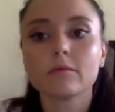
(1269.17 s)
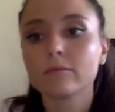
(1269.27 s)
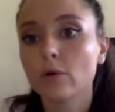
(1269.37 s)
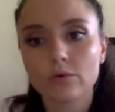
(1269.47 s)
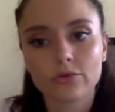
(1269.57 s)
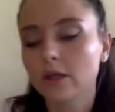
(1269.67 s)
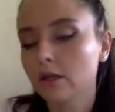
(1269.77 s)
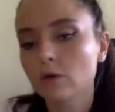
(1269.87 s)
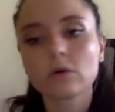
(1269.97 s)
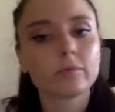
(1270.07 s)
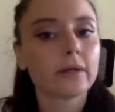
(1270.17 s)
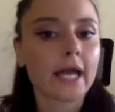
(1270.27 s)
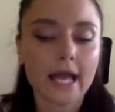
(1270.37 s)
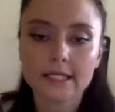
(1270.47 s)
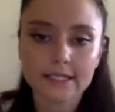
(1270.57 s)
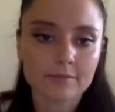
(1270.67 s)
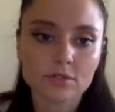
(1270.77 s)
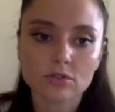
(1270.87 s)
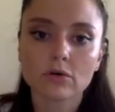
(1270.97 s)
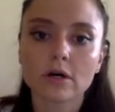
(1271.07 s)
both in Google Play and App
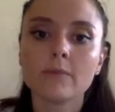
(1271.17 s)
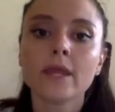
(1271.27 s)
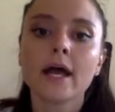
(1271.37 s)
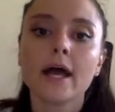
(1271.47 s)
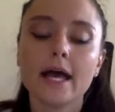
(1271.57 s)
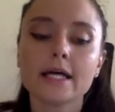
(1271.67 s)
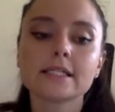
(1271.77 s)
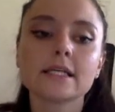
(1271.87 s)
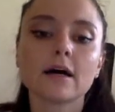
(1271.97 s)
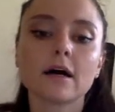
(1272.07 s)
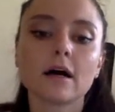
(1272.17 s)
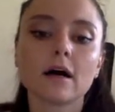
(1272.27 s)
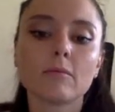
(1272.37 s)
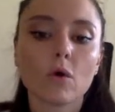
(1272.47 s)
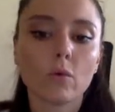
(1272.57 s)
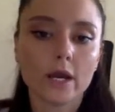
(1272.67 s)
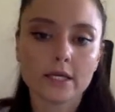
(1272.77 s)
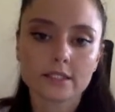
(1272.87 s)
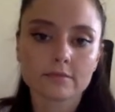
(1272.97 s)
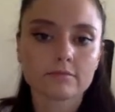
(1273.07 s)
Store, has more
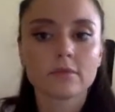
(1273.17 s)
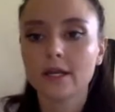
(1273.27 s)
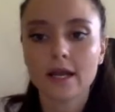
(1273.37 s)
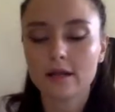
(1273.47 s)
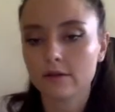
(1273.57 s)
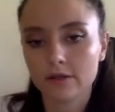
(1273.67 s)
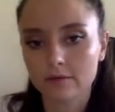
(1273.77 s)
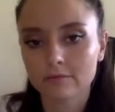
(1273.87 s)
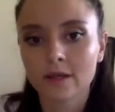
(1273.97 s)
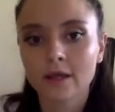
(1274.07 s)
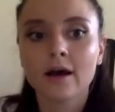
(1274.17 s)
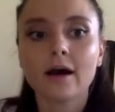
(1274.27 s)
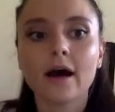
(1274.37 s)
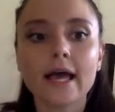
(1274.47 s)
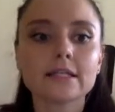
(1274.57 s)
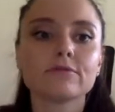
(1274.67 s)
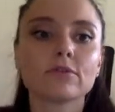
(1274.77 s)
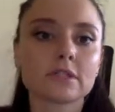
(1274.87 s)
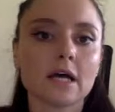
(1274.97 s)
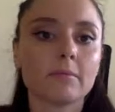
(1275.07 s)
weight than anything. And
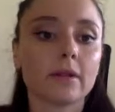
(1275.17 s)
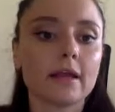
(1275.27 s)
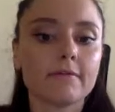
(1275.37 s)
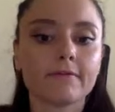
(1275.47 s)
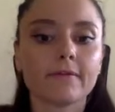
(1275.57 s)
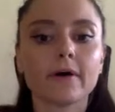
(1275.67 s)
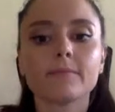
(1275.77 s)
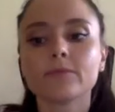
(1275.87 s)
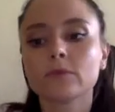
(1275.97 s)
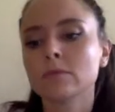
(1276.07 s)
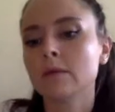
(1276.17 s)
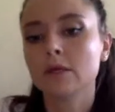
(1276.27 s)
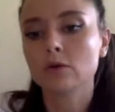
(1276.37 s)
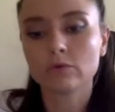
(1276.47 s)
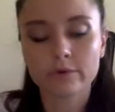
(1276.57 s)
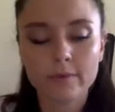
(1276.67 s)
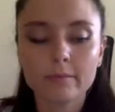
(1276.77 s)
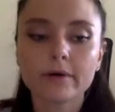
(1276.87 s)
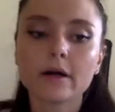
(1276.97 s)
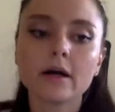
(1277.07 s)
for example, if maybe you
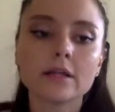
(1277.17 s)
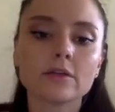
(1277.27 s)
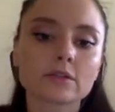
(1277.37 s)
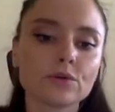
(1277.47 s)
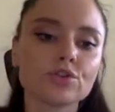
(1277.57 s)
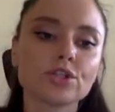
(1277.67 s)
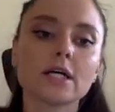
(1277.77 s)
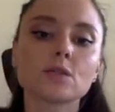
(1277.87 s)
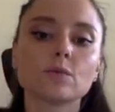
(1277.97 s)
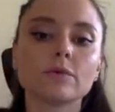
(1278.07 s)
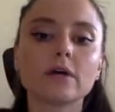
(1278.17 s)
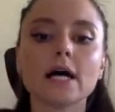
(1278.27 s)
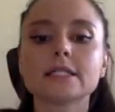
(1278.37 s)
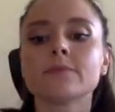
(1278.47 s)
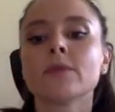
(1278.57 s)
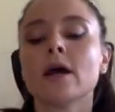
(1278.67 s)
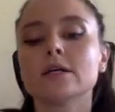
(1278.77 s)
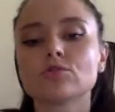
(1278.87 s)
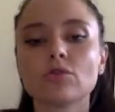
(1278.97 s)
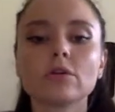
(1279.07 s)
remember in the screenshots, we've got
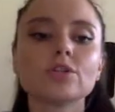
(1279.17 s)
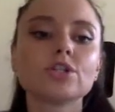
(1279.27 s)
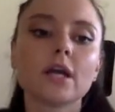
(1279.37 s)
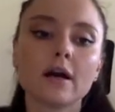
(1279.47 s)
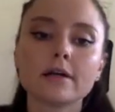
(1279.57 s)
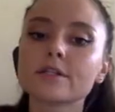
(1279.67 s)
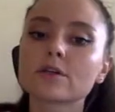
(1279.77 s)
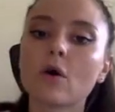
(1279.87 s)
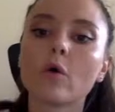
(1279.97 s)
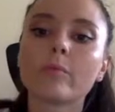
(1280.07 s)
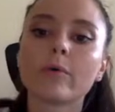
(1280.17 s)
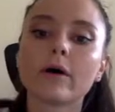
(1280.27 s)
astrology, horoscope